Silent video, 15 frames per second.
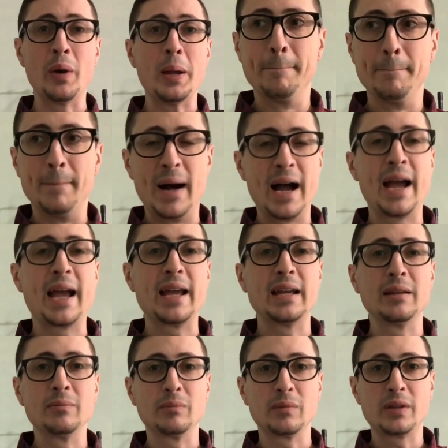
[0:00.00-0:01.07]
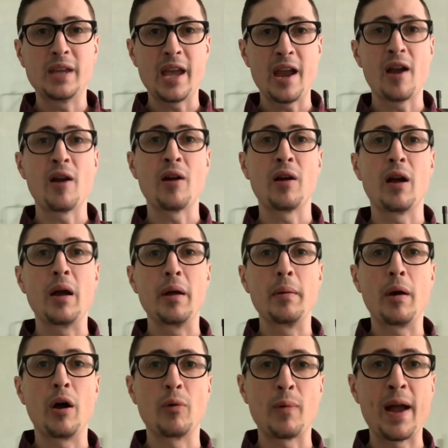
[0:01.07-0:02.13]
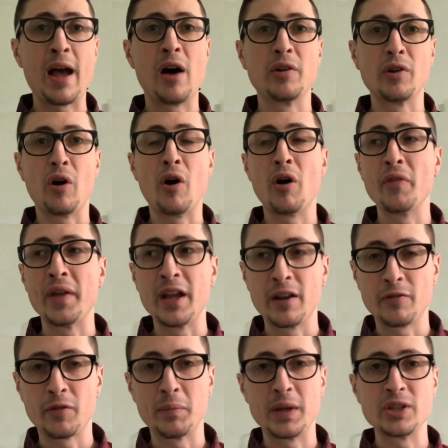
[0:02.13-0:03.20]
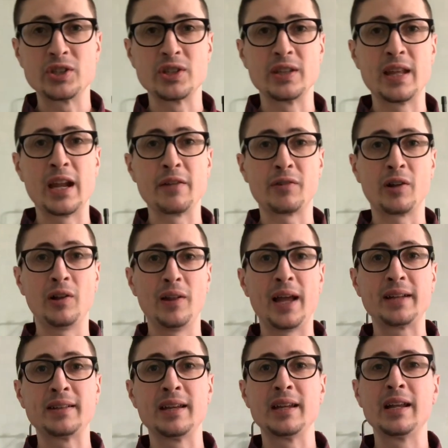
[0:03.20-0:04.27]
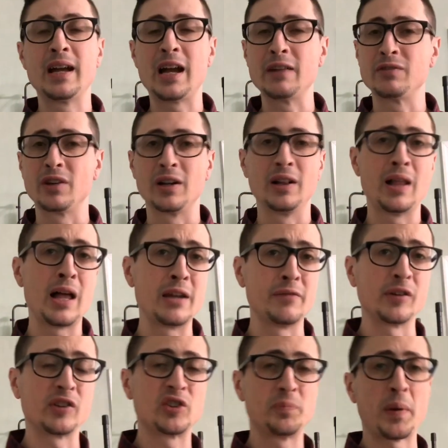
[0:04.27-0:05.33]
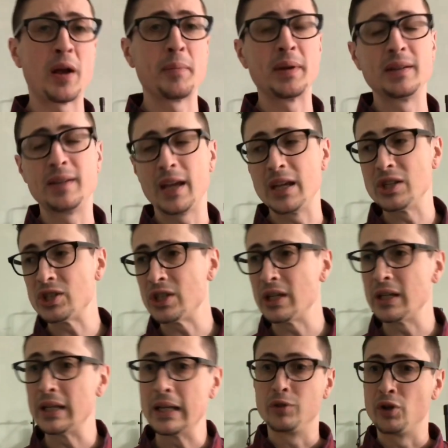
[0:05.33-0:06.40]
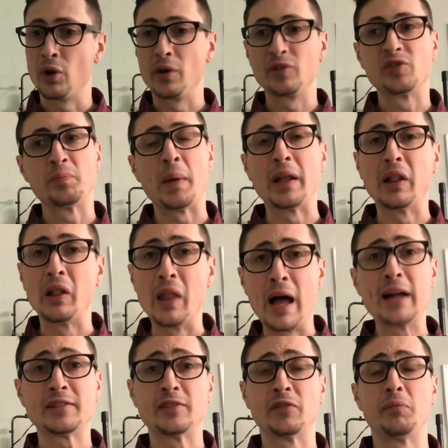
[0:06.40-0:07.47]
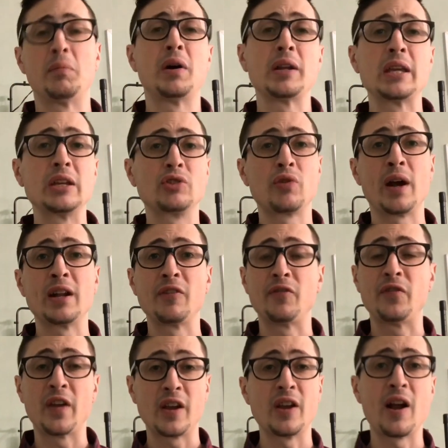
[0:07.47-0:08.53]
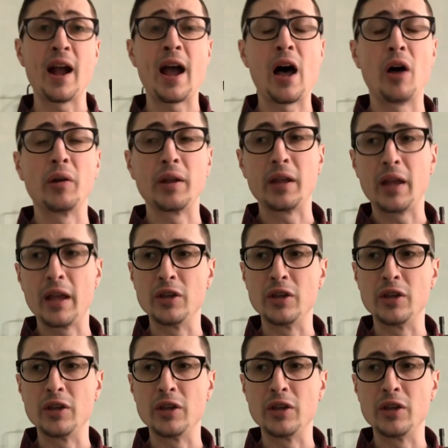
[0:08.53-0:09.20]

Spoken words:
my care around all that information that I've collected. I've done a lot of experimentation. I spent lots of money trying to figure out,